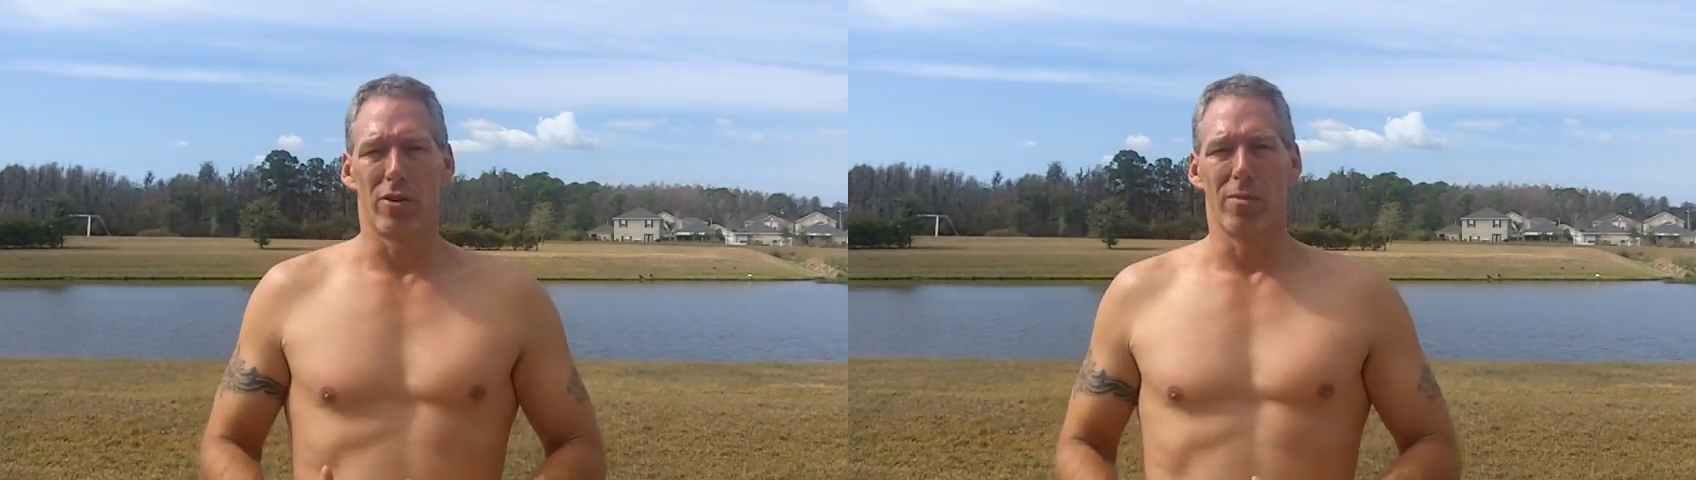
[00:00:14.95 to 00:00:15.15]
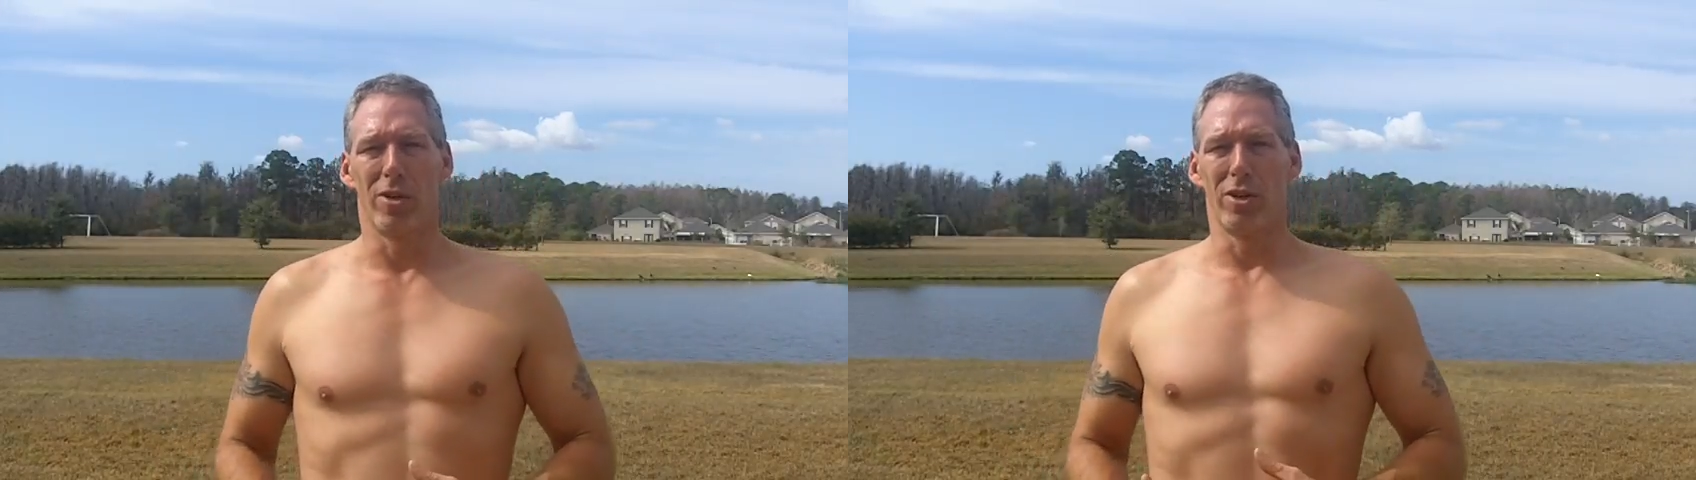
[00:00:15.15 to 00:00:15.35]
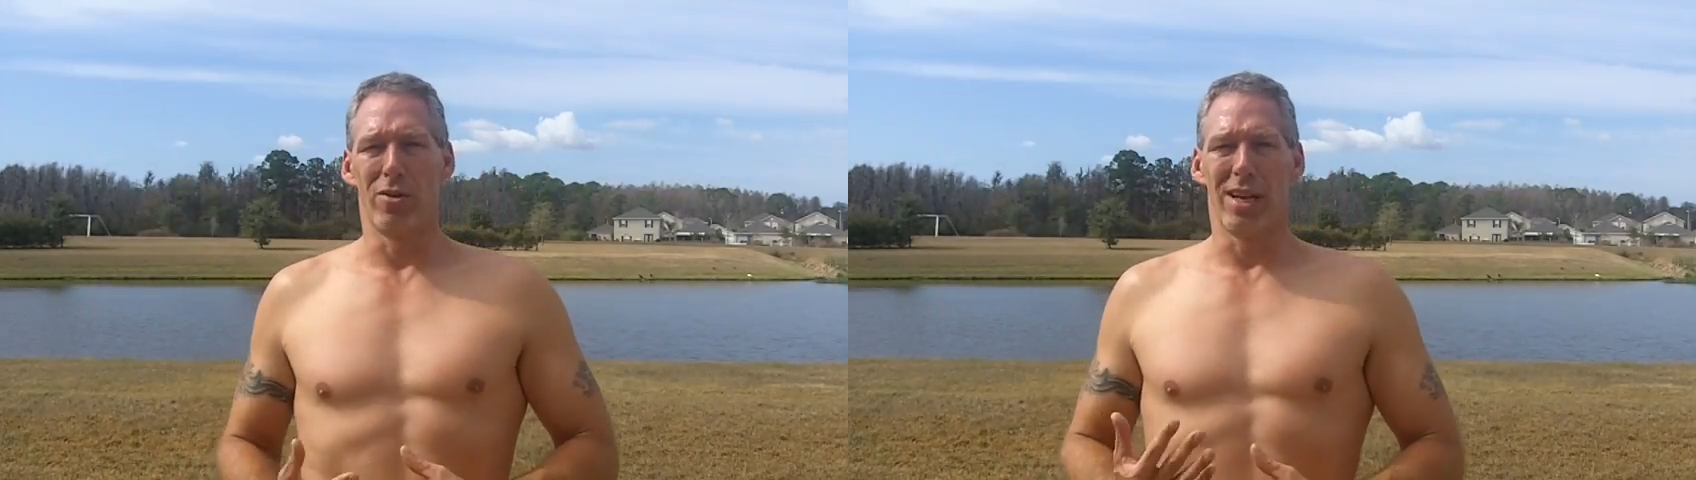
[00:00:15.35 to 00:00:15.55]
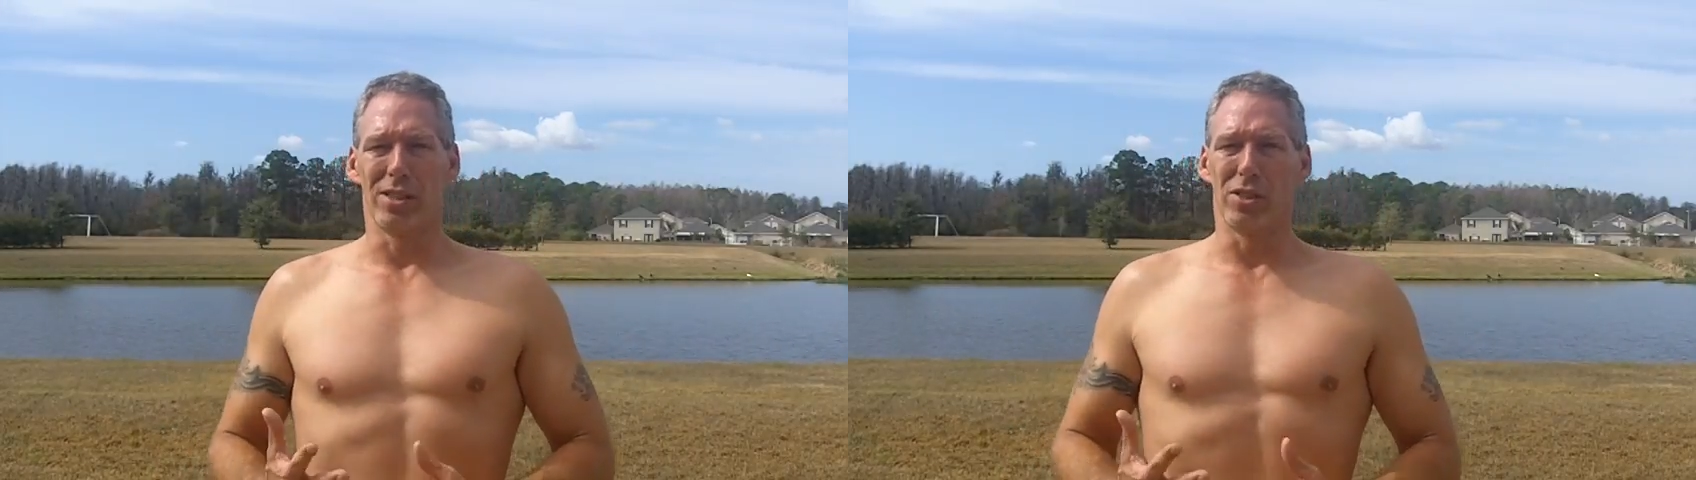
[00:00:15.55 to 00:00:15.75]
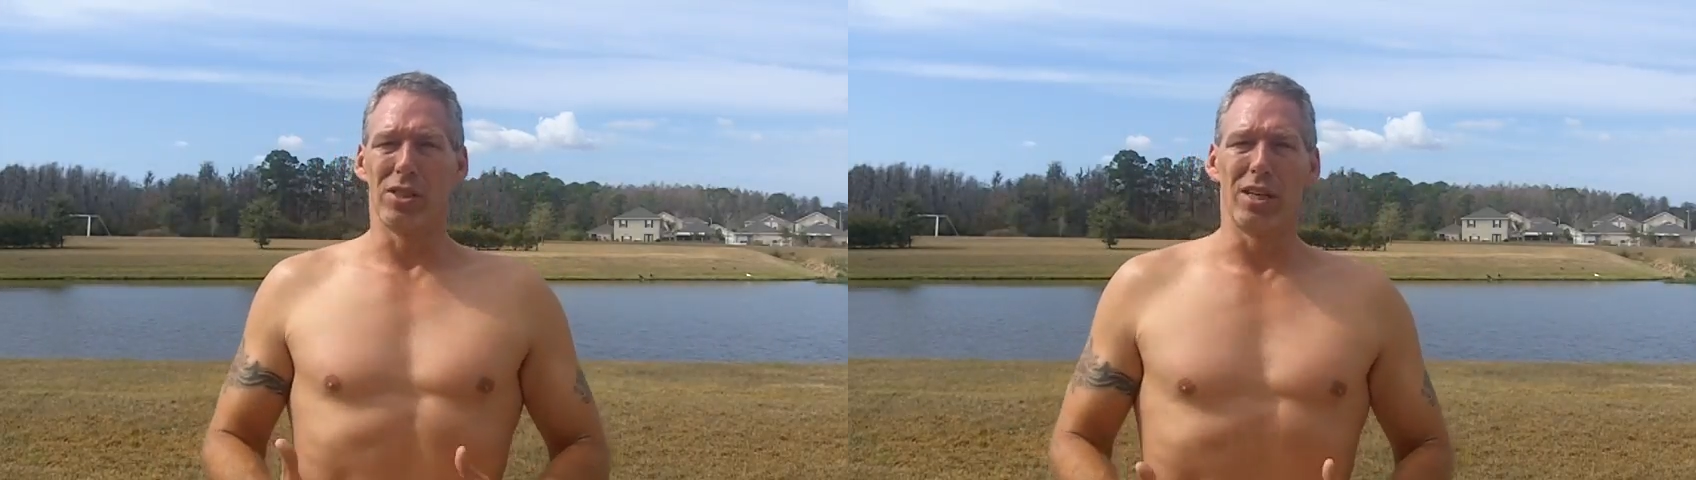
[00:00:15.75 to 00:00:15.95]
for anybody who
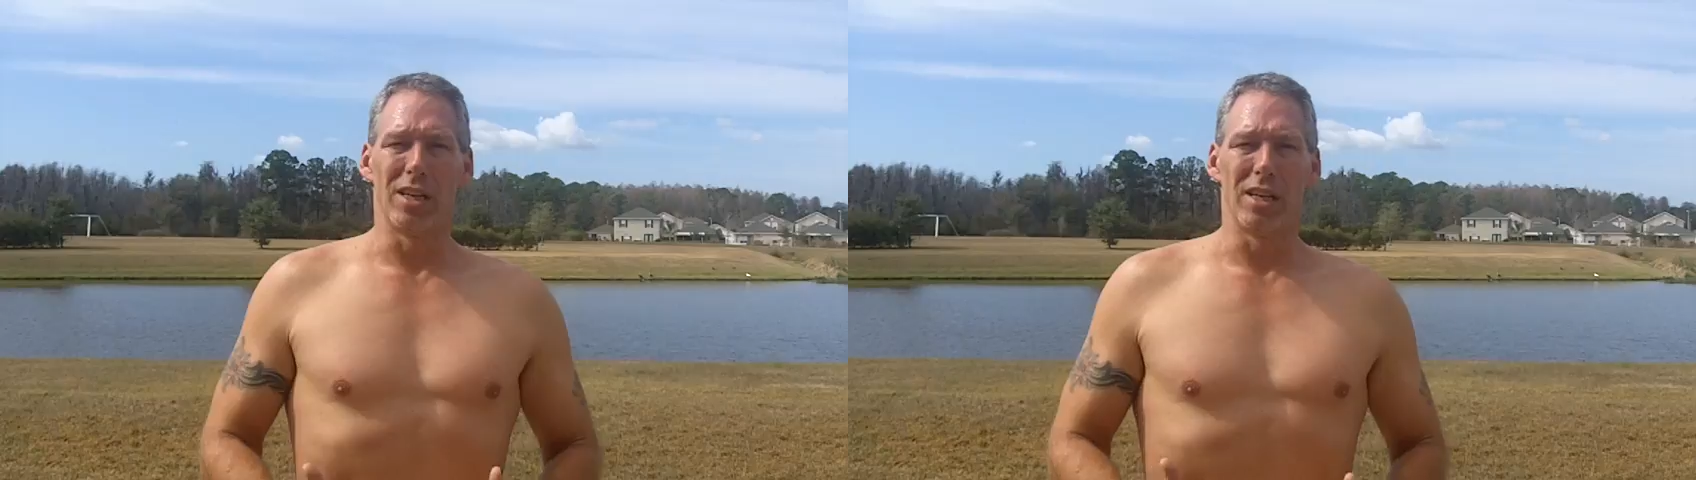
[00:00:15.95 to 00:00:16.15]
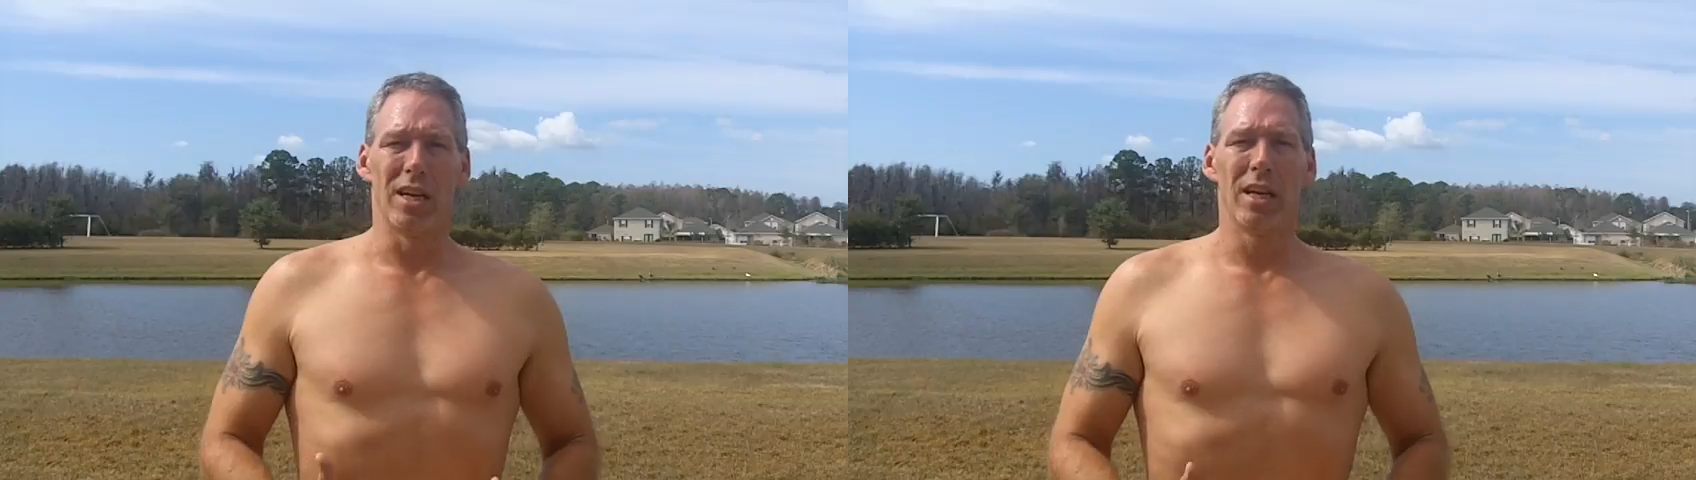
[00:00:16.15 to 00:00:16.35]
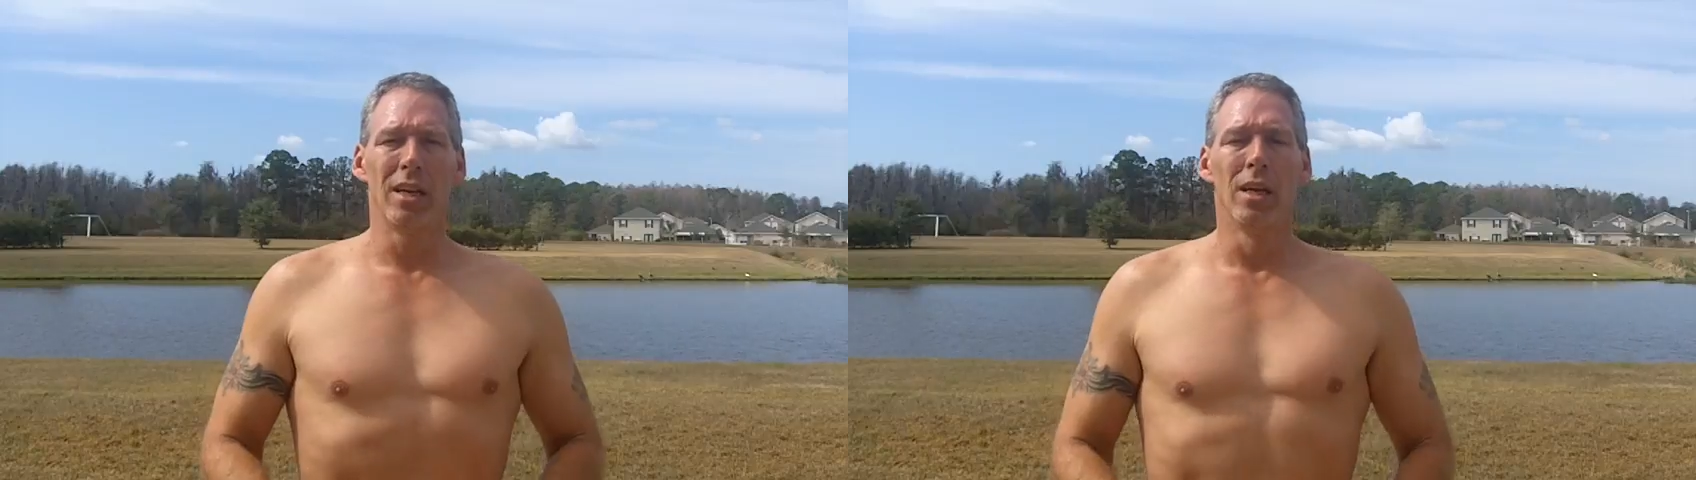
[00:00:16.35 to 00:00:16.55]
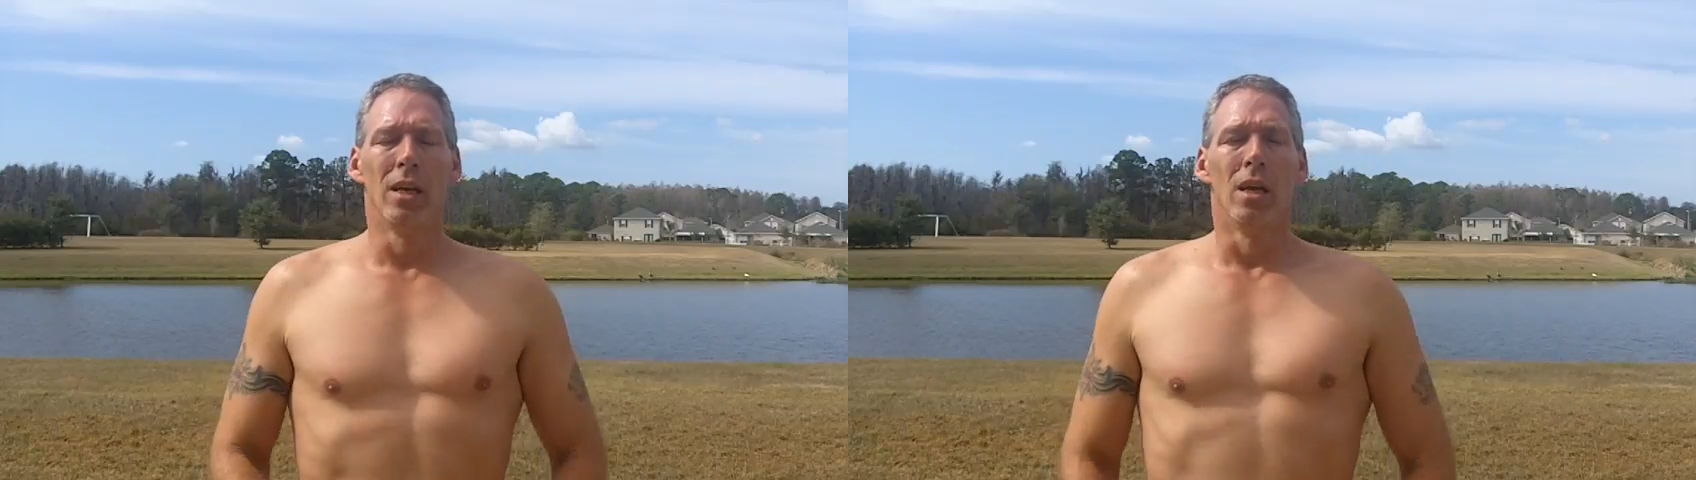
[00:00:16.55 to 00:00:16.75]
hasn't seen it yet.